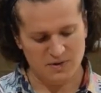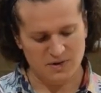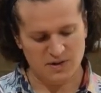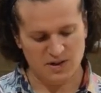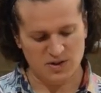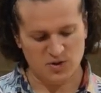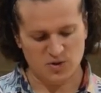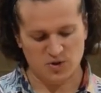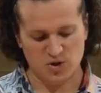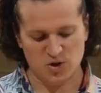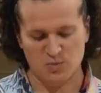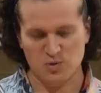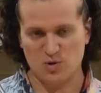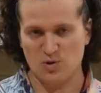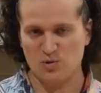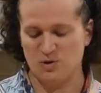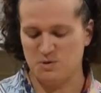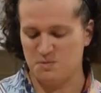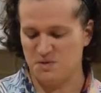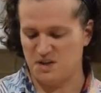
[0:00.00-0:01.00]
this little
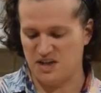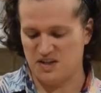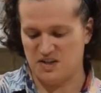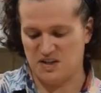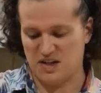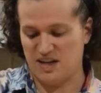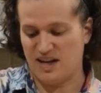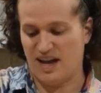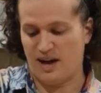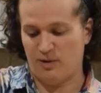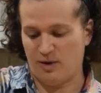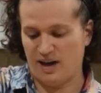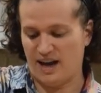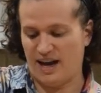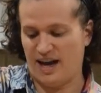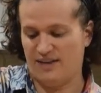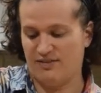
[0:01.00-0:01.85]
spoon was because then that way I